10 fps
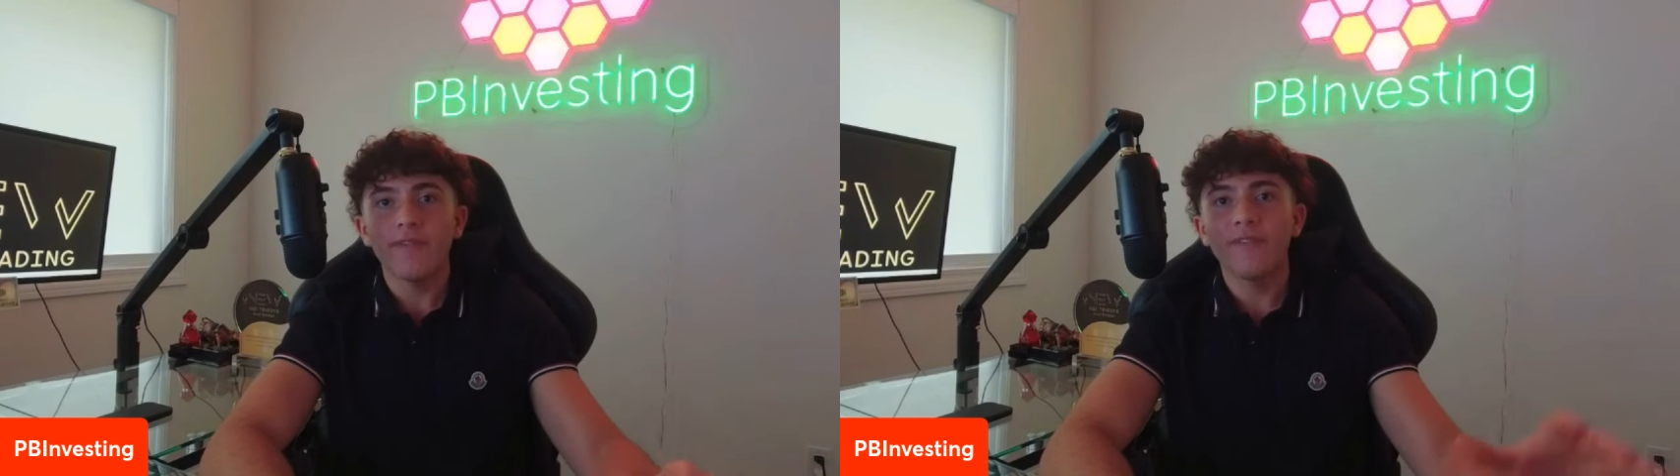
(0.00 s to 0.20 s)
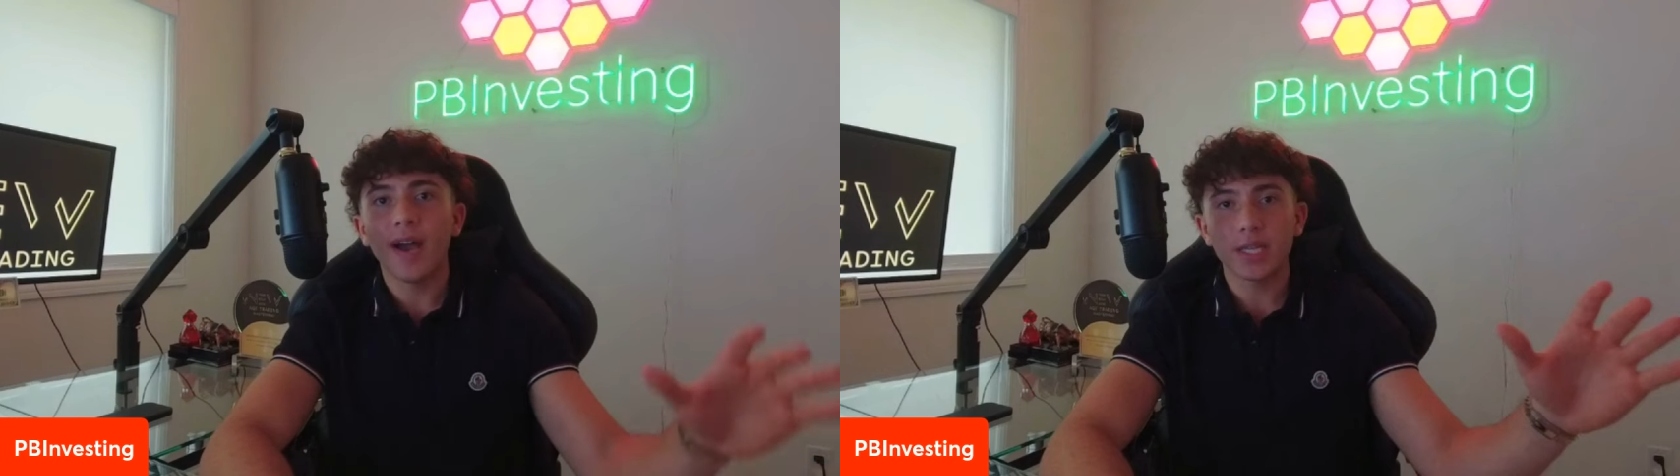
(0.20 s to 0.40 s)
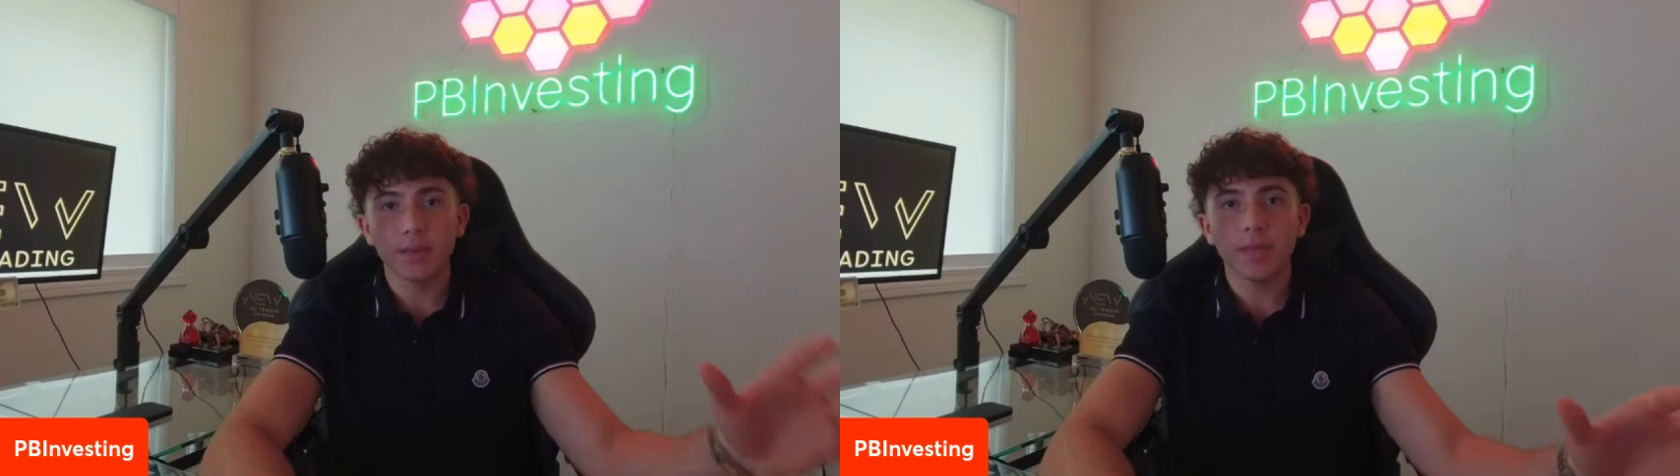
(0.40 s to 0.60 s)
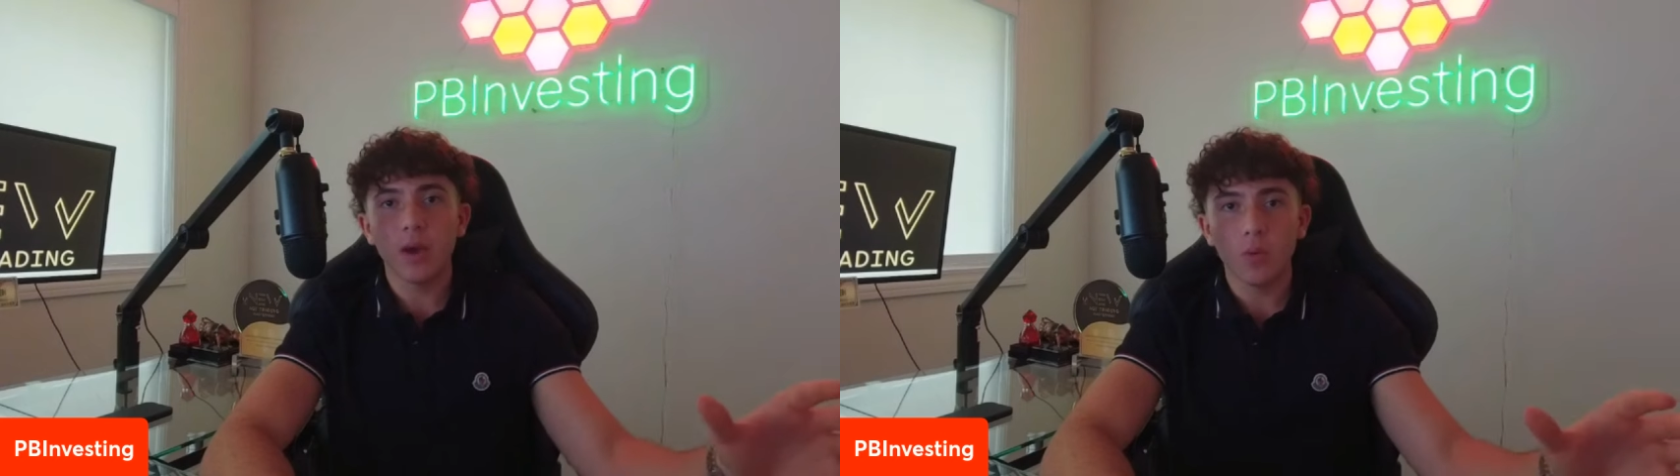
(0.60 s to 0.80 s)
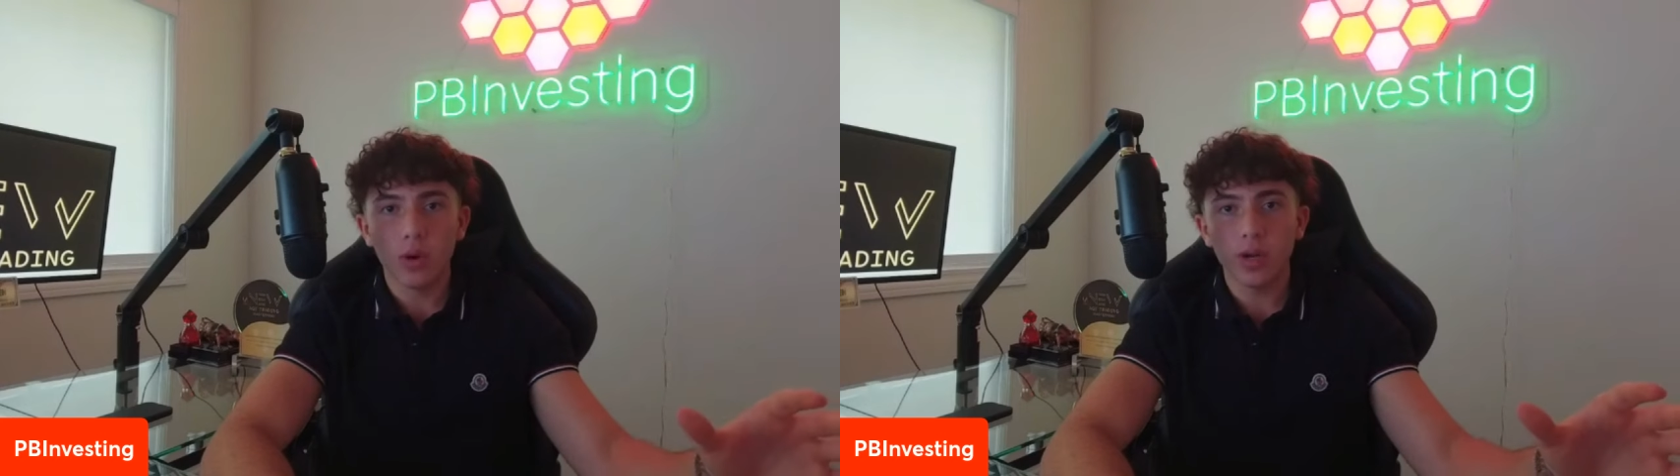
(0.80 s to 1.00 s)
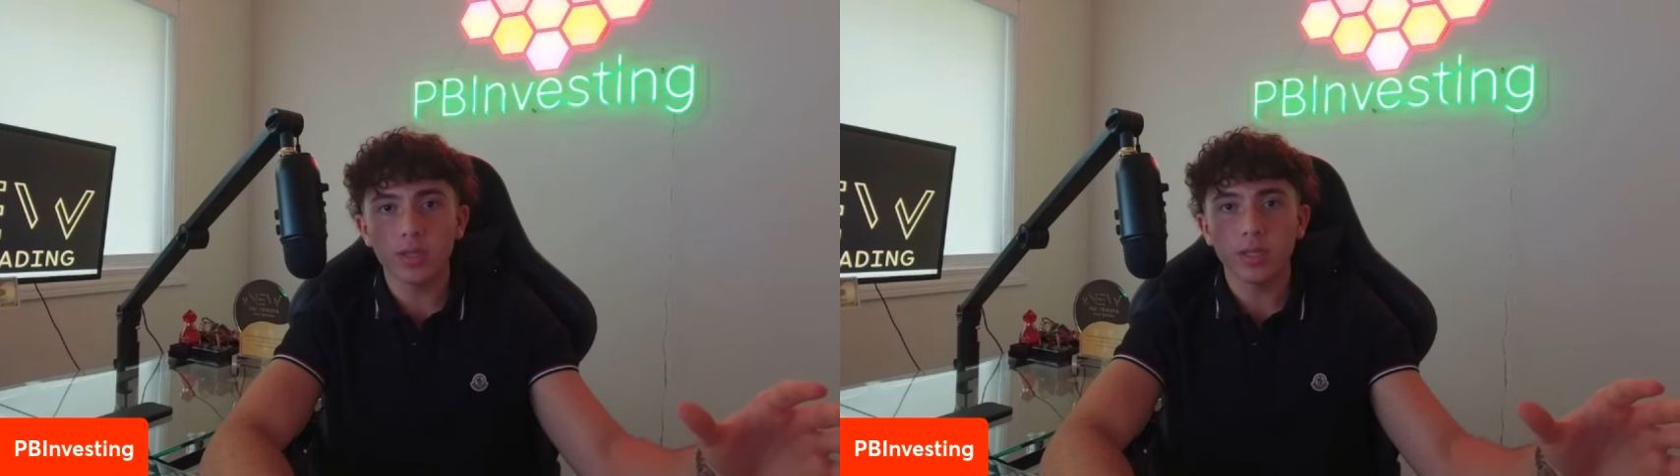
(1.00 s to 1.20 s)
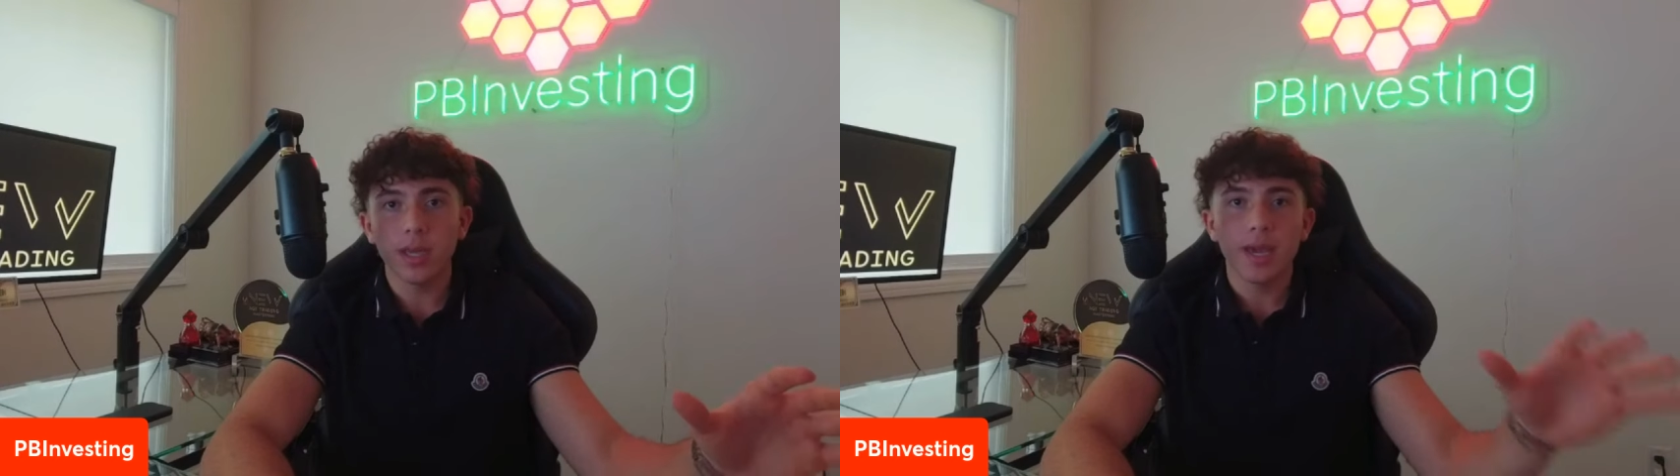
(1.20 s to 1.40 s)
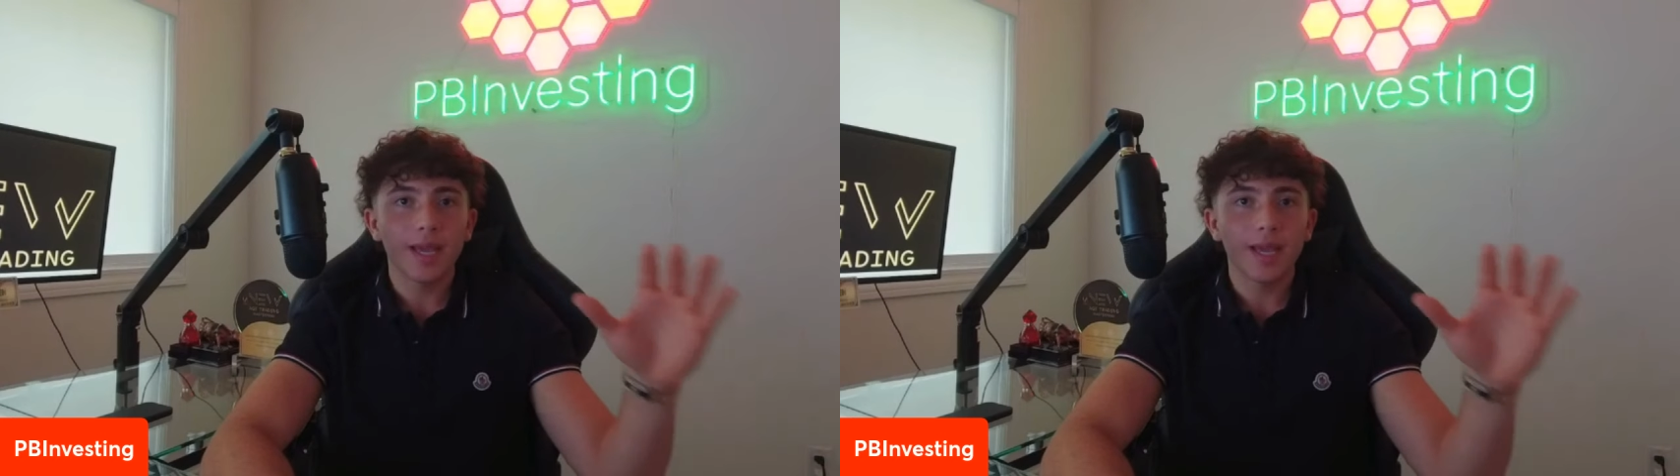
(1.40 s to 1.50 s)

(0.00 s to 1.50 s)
find something that works